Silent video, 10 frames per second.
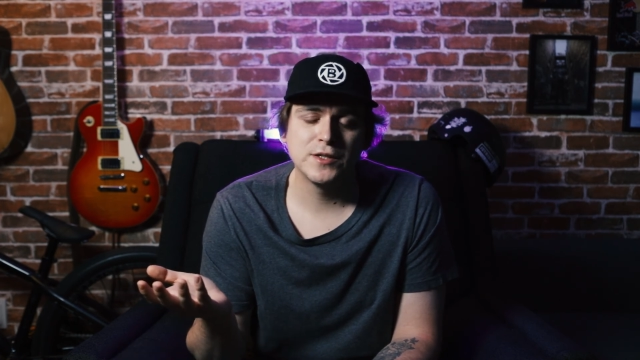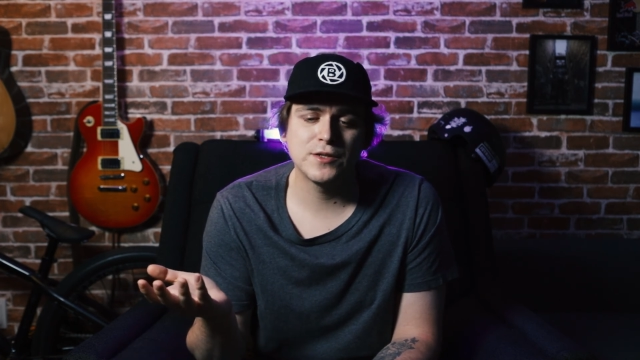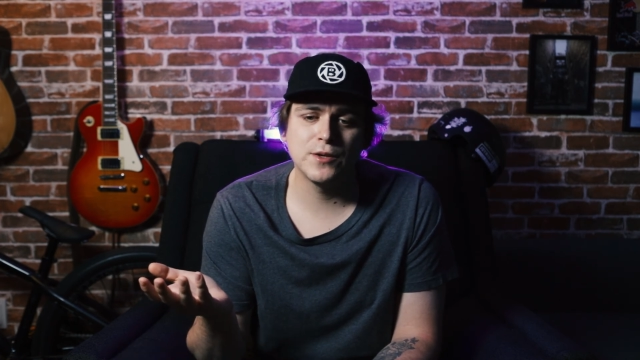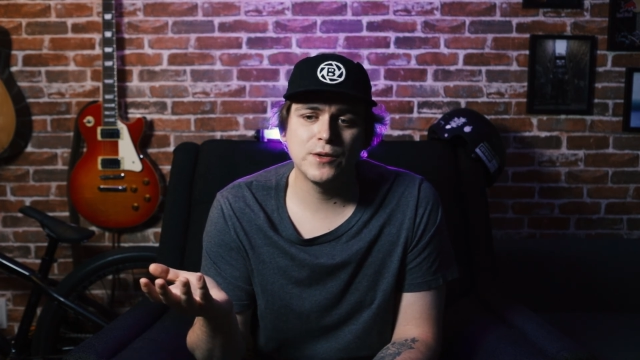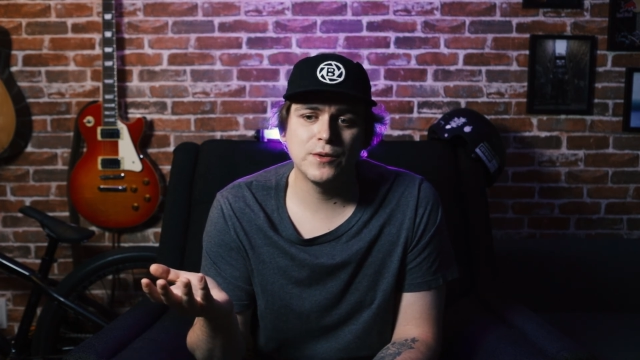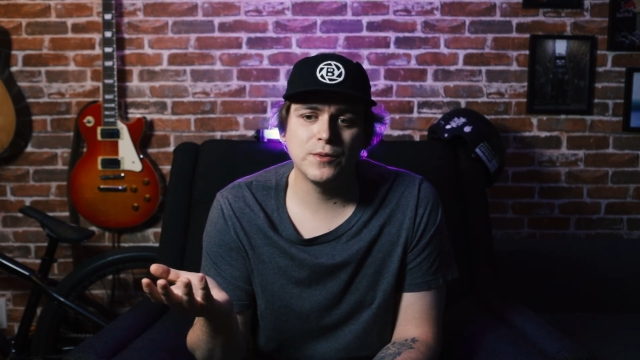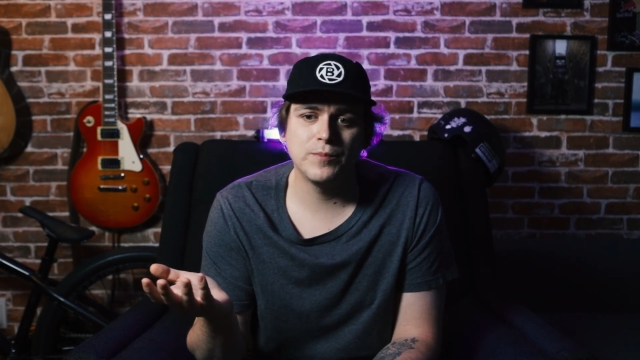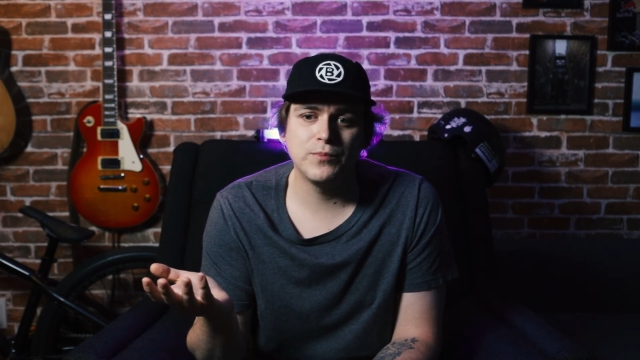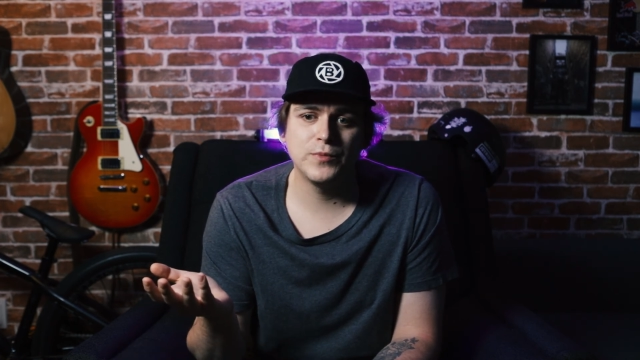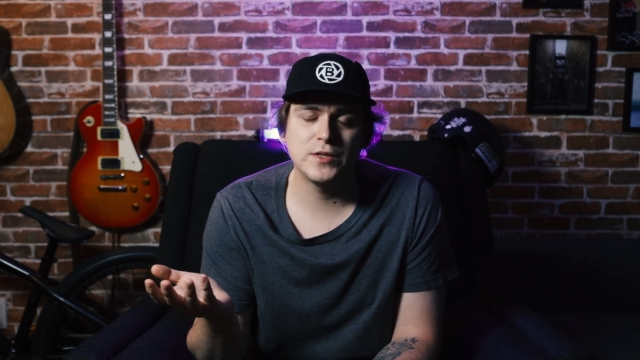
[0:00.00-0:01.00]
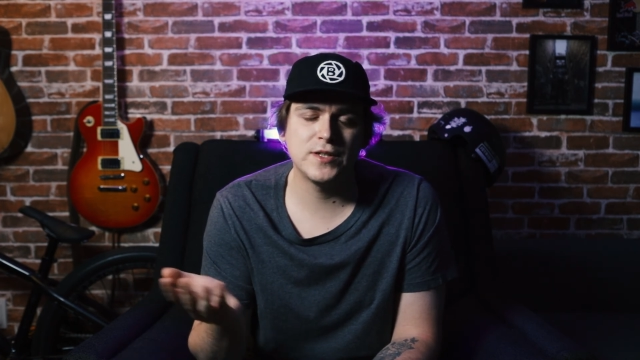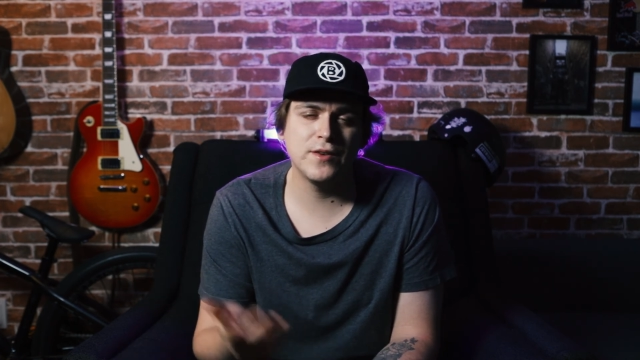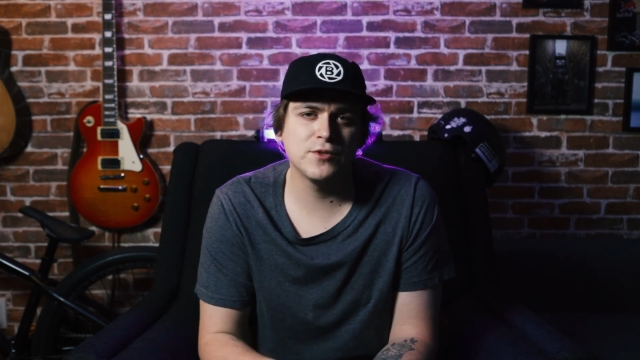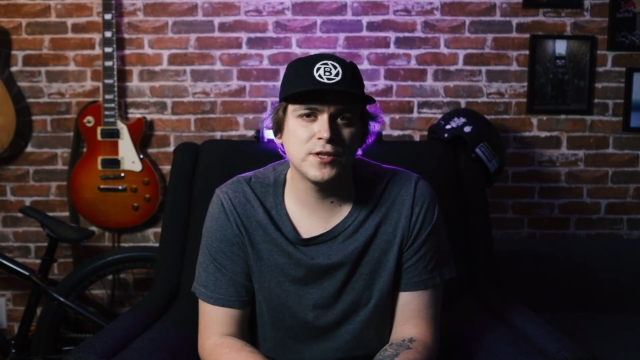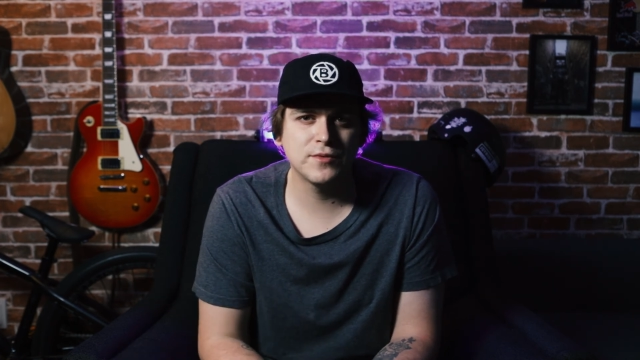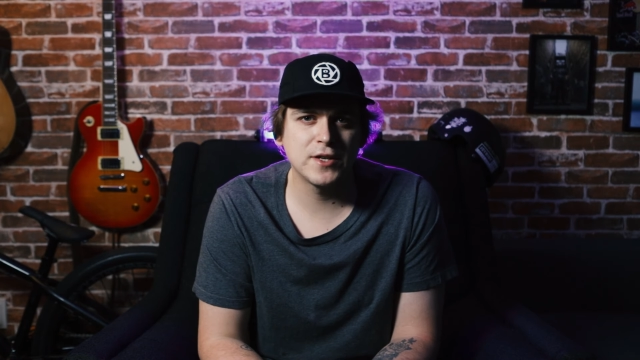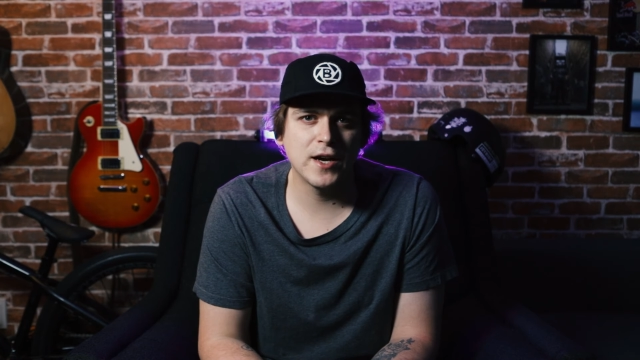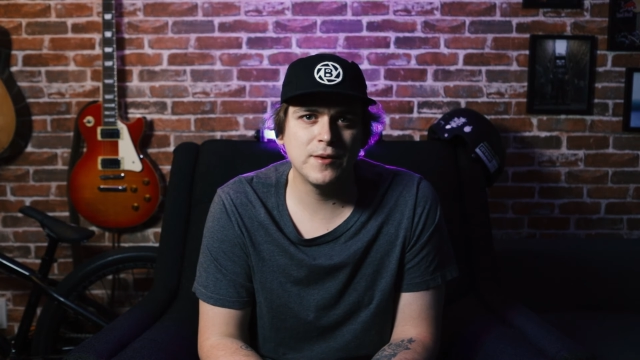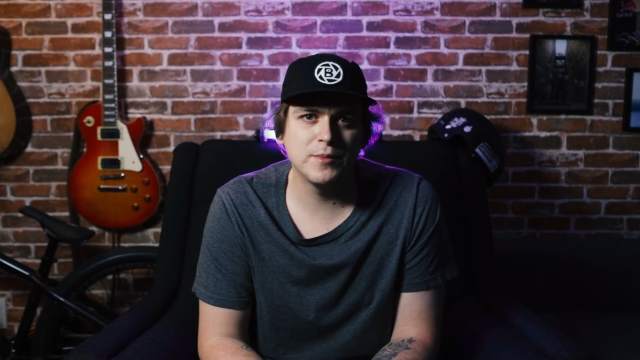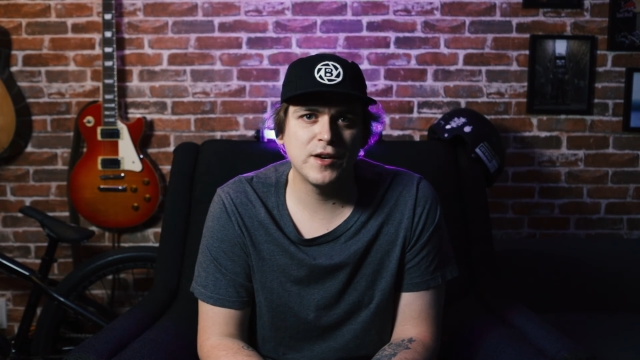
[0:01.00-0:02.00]
So save yourself
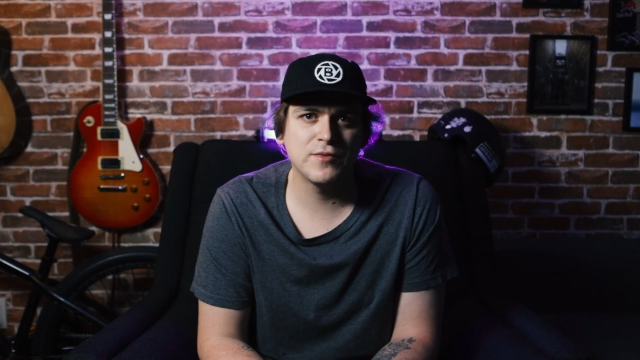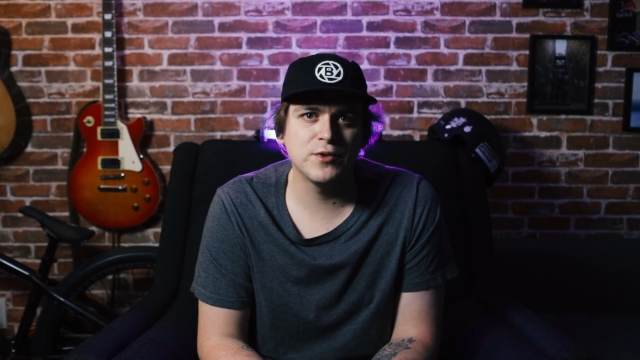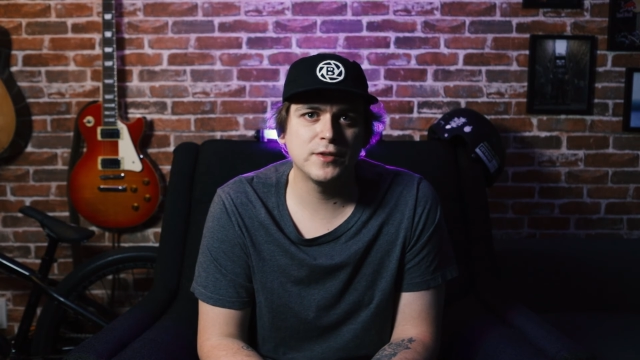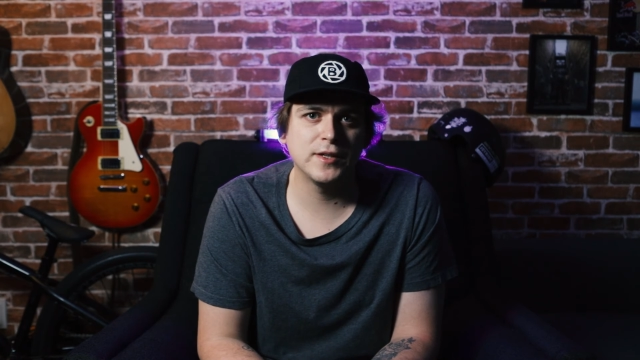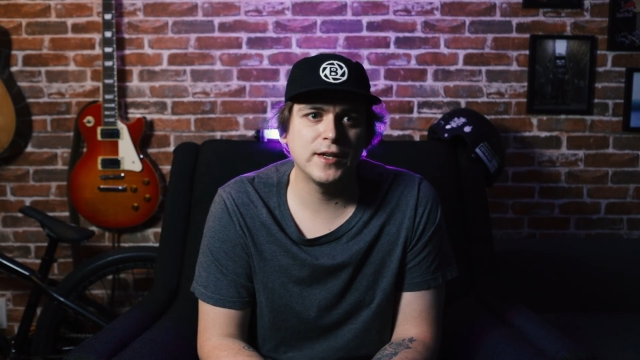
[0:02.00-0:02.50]
time and effort